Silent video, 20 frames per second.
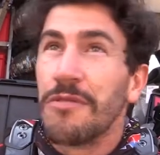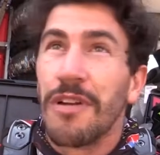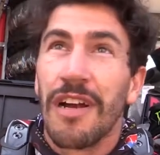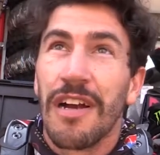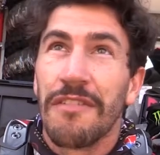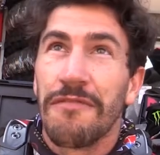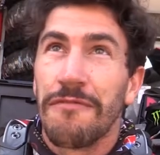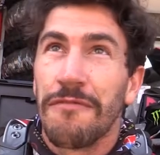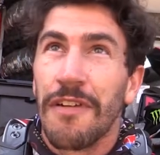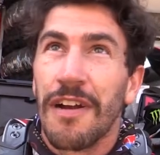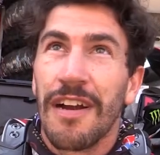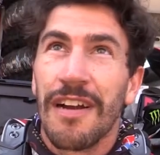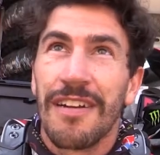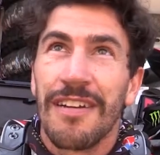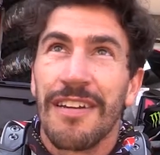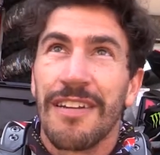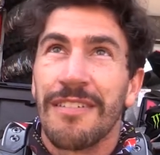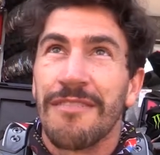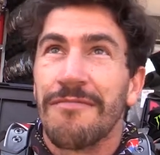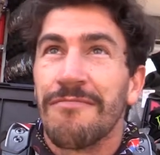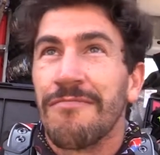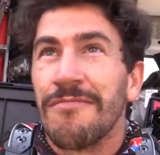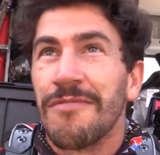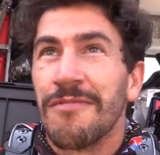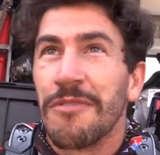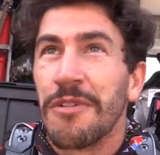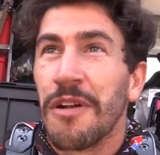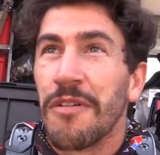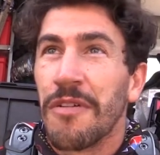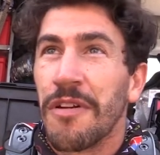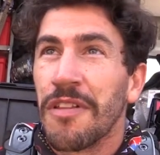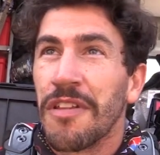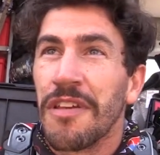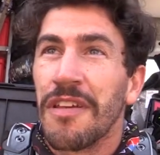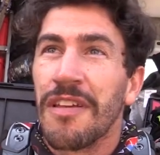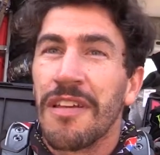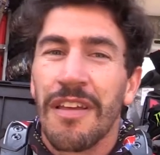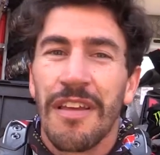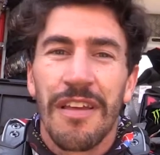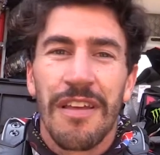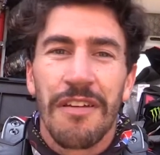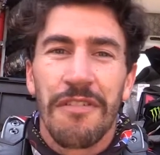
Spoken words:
We have fun, and we already